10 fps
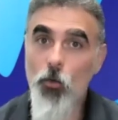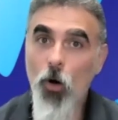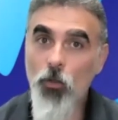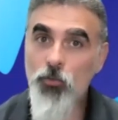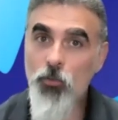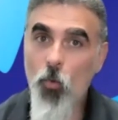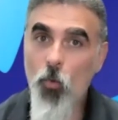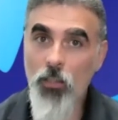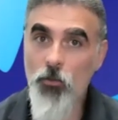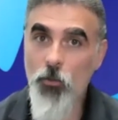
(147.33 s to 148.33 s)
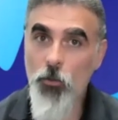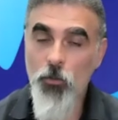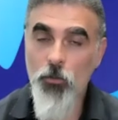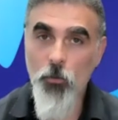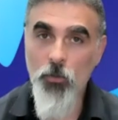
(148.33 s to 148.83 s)
You also want to do
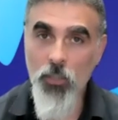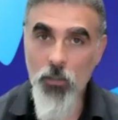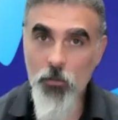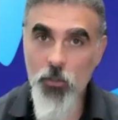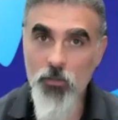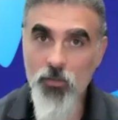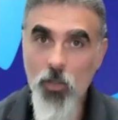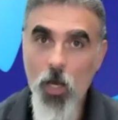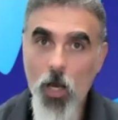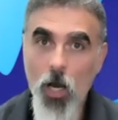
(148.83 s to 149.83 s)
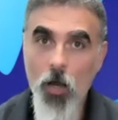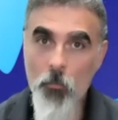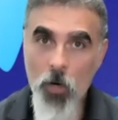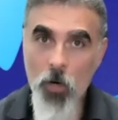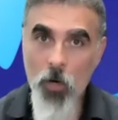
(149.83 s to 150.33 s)
your due diligence on the
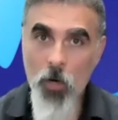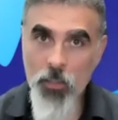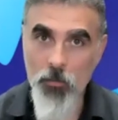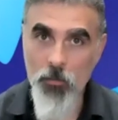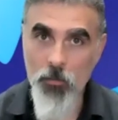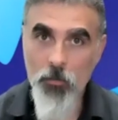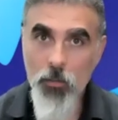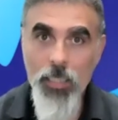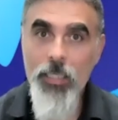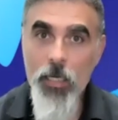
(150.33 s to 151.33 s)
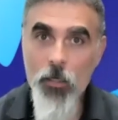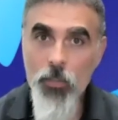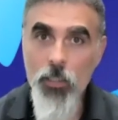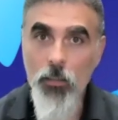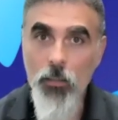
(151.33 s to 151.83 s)
market
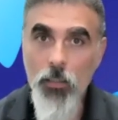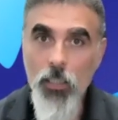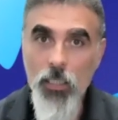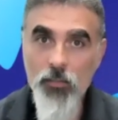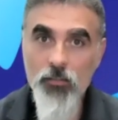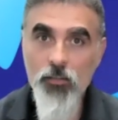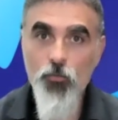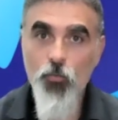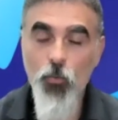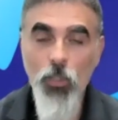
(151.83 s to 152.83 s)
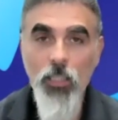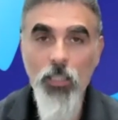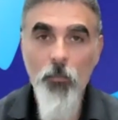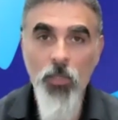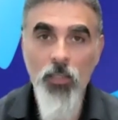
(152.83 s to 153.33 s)
in the area. Is this
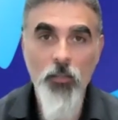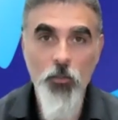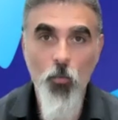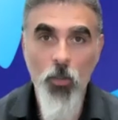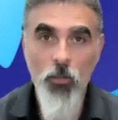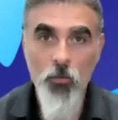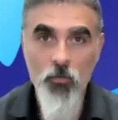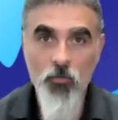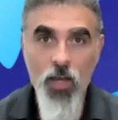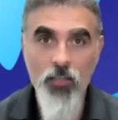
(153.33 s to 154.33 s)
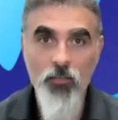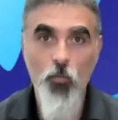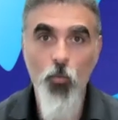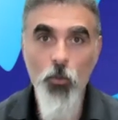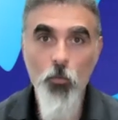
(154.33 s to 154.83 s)
really the place that you want to
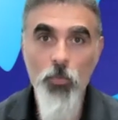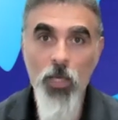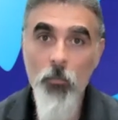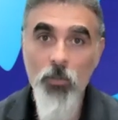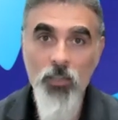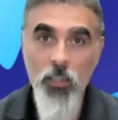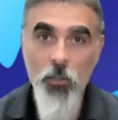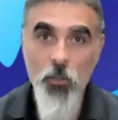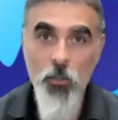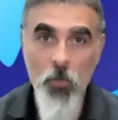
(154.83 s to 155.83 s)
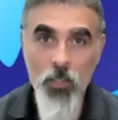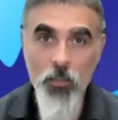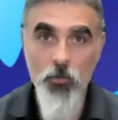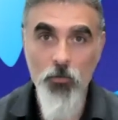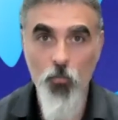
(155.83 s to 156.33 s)
invest? Will you be able to hit
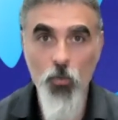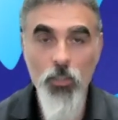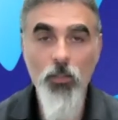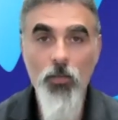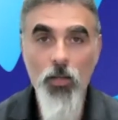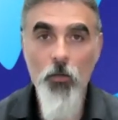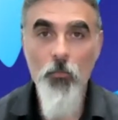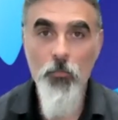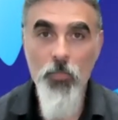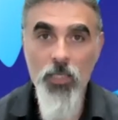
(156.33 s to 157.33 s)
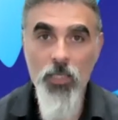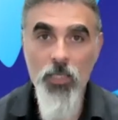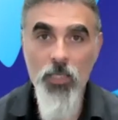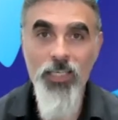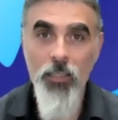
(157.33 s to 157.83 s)
your markers? Will there
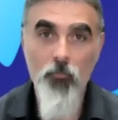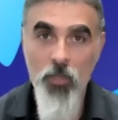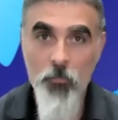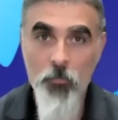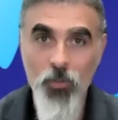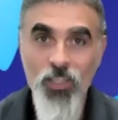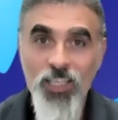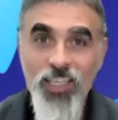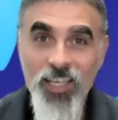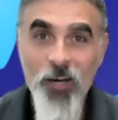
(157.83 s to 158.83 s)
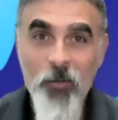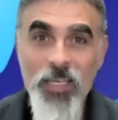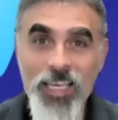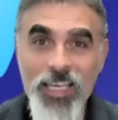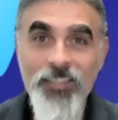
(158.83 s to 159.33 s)
be enough people
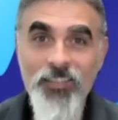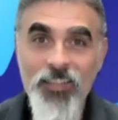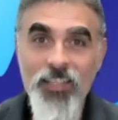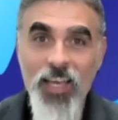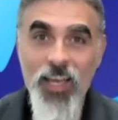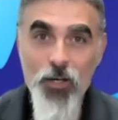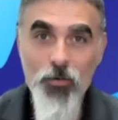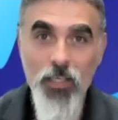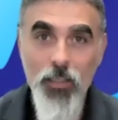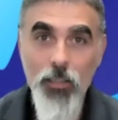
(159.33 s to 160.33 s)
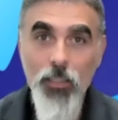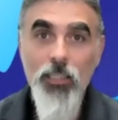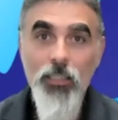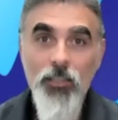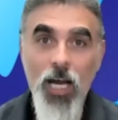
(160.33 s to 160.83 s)
coming into the
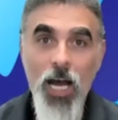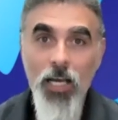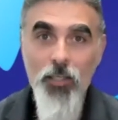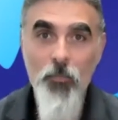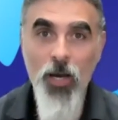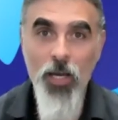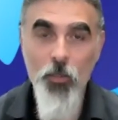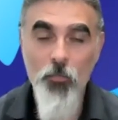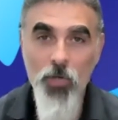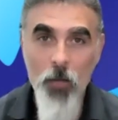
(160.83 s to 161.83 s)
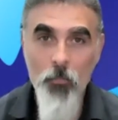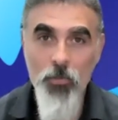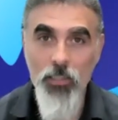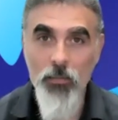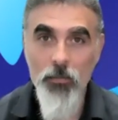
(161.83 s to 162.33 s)
area to occupy your
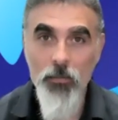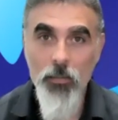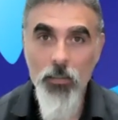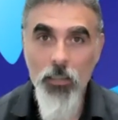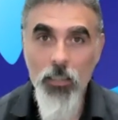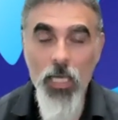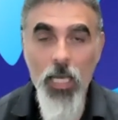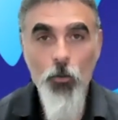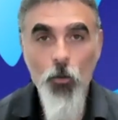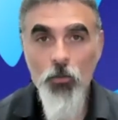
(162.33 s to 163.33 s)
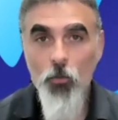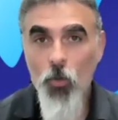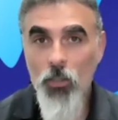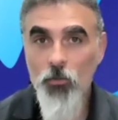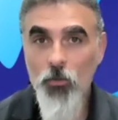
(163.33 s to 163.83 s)
property? And you
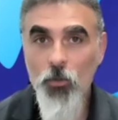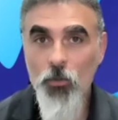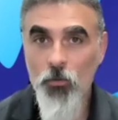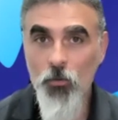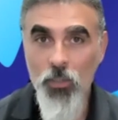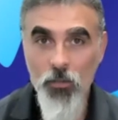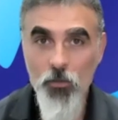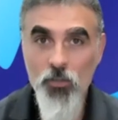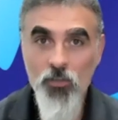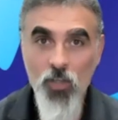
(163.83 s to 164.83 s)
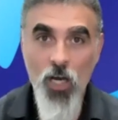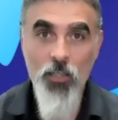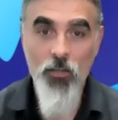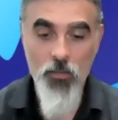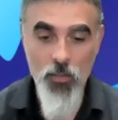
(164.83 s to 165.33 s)
also want to do your due
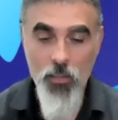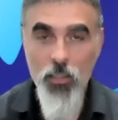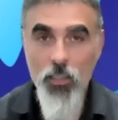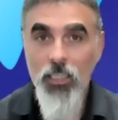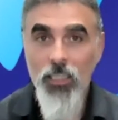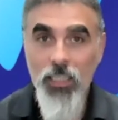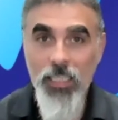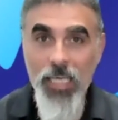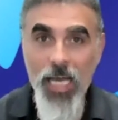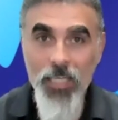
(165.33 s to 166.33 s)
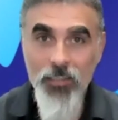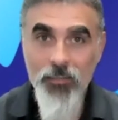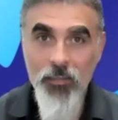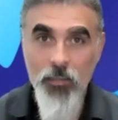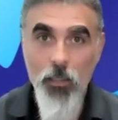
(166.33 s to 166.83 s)
diligence on the
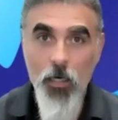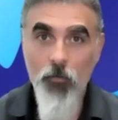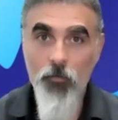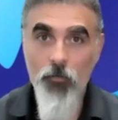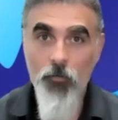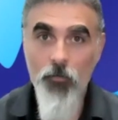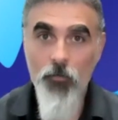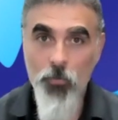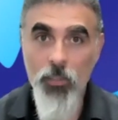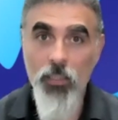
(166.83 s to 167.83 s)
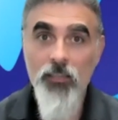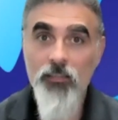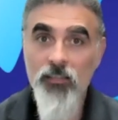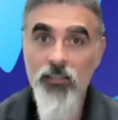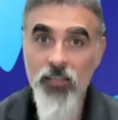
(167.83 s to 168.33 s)
legality of the
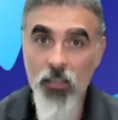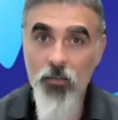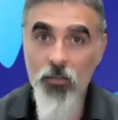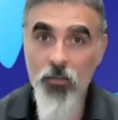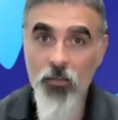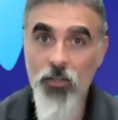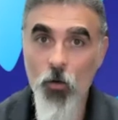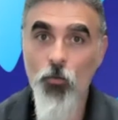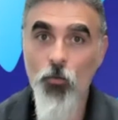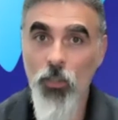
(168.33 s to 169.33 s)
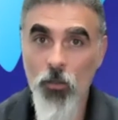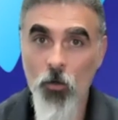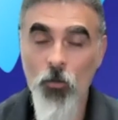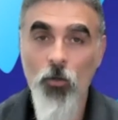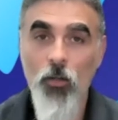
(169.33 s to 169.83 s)
property. Is the seller the owner, the
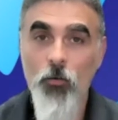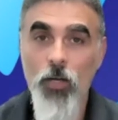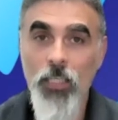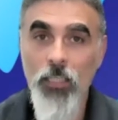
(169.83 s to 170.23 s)
real owner?